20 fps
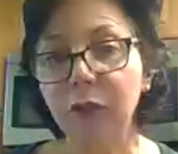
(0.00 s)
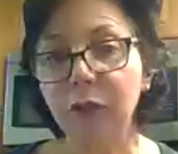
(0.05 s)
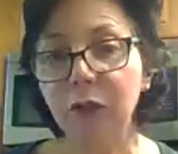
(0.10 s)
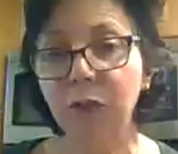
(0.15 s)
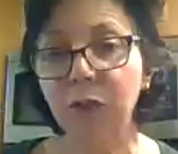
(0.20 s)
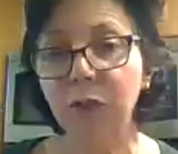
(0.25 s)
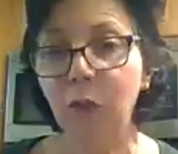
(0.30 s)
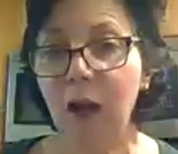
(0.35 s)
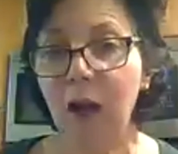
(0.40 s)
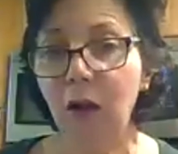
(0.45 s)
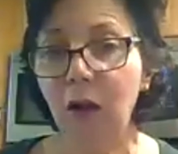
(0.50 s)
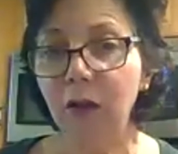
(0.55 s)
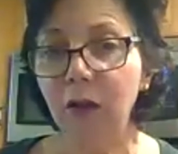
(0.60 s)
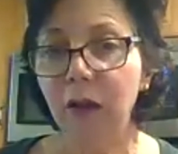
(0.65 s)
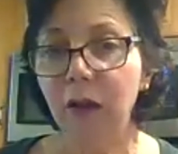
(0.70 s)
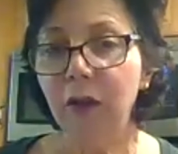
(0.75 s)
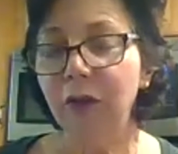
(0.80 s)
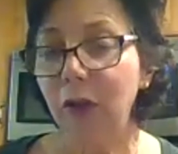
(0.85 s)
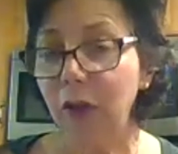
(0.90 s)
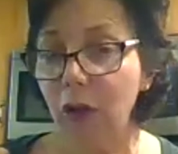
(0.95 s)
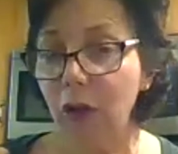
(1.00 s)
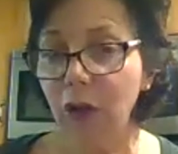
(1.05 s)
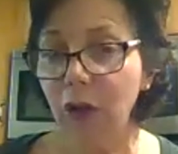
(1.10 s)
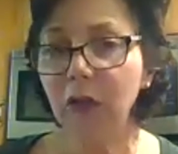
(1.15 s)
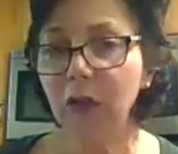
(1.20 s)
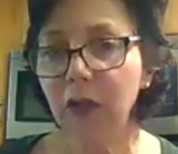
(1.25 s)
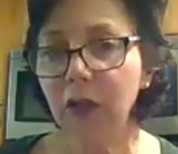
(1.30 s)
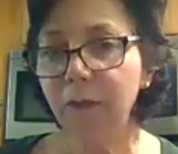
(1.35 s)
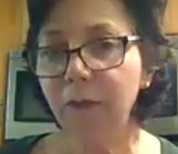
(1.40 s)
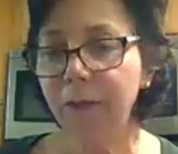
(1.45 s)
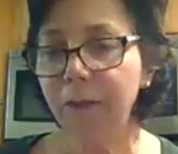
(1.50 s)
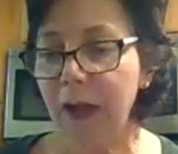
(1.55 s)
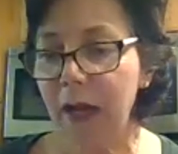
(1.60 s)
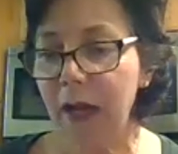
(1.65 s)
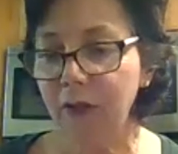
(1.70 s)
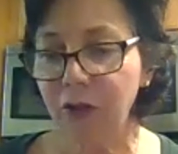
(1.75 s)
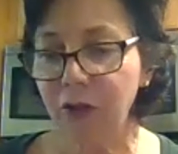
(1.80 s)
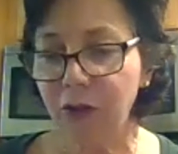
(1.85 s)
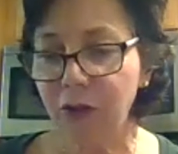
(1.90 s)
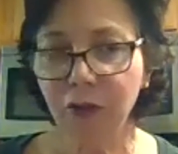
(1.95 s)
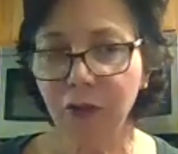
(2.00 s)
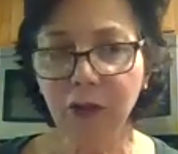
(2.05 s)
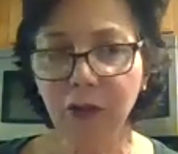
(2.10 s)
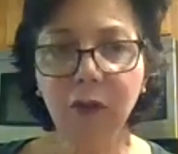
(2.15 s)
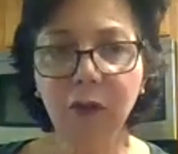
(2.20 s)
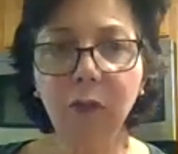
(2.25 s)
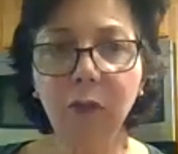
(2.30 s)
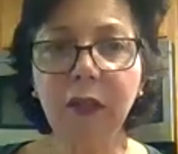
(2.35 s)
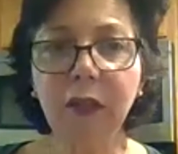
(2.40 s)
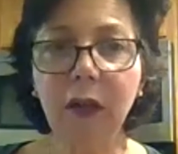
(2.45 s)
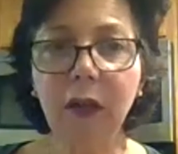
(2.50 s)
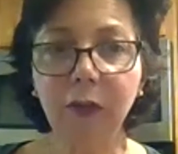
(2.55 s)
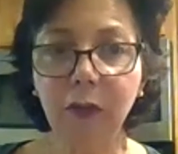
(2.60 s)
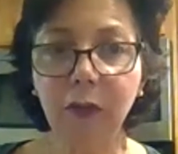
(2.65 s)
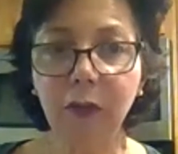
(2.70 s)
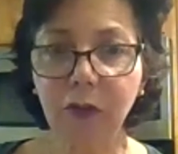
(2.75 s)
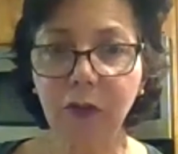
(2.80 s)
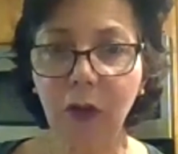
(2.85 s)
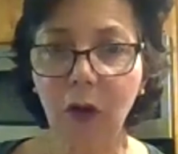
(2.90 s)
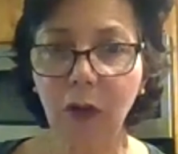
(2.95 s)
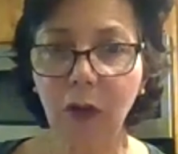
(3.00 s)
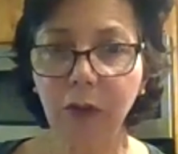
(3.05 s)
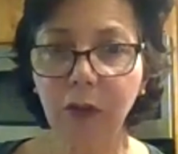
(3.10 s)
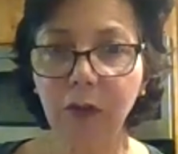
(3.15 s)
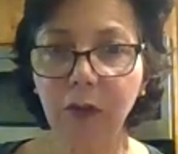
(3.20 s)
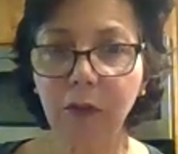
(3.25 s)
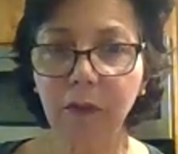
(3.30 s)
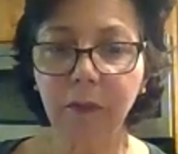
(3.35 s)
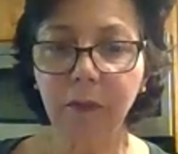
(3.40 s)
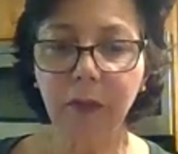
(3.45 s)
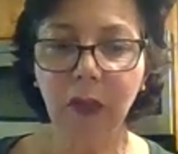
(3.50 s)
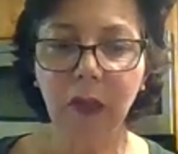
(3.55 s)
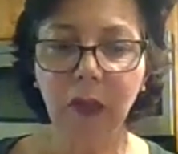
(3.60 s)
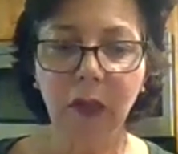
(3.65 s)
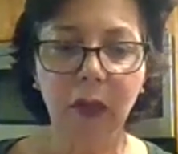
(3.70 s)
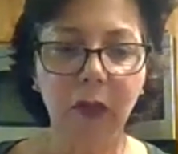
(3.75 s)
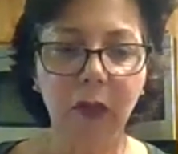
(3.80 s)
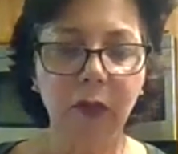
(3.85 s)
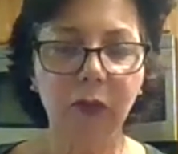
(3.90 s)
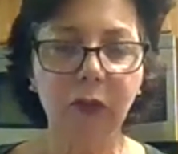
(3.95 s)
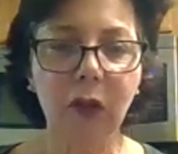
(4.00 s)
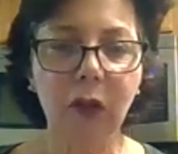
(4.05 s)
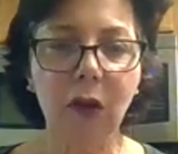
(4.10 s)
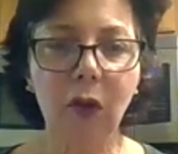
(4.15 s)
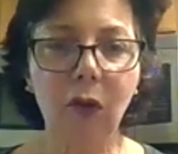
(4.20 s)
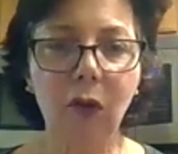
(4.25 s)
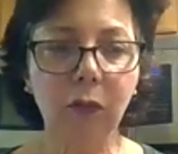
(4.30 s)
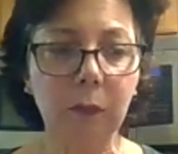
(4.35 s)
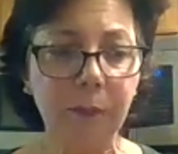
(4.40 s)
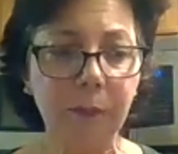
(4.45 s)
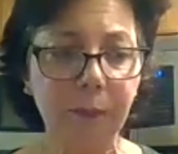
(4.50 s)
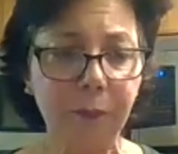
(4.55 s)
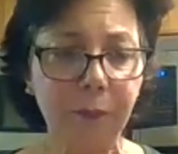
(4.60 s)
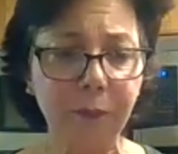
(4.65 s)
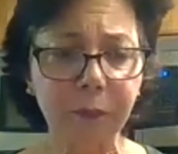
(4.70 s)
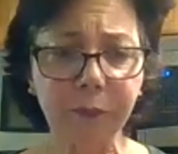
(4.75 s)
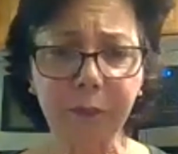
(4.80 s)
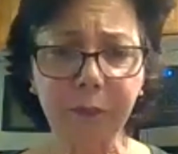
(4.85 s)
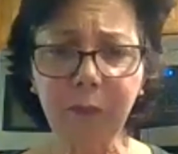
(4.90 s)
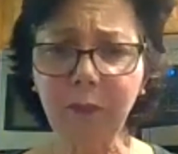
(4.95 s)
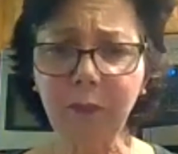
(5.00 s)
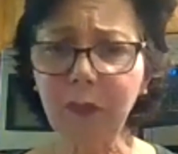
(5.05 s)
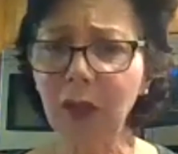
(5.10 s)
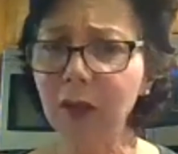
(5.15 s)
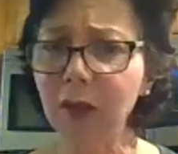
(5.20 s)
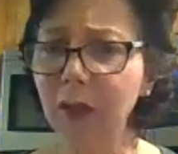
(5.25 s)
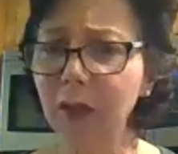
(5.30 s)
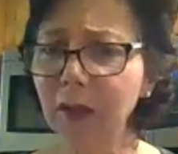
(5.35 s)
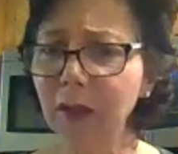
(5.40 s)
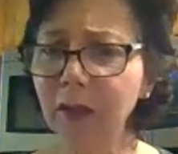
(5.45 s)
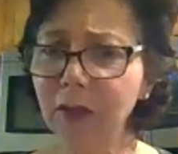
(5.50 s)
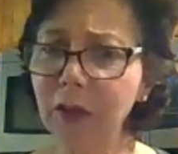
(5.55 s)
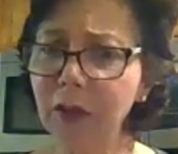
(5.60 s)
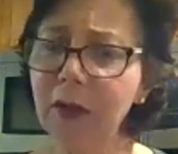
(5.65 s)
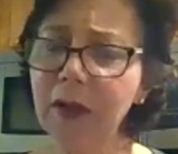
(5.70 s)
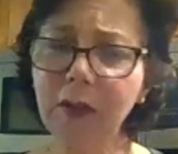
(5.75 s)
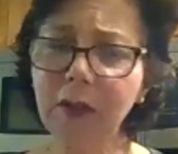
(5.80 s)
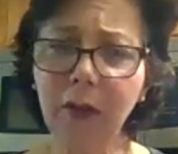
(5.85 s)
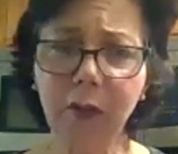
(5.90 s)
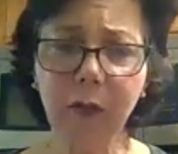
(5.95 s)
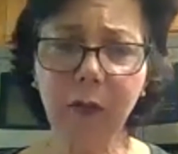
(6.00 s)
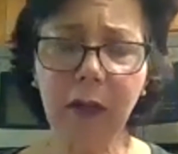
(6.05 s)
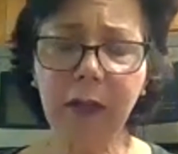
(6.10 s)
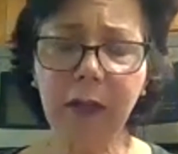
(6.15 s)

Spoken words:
as well. They'll cook a little faster without the salt. So as I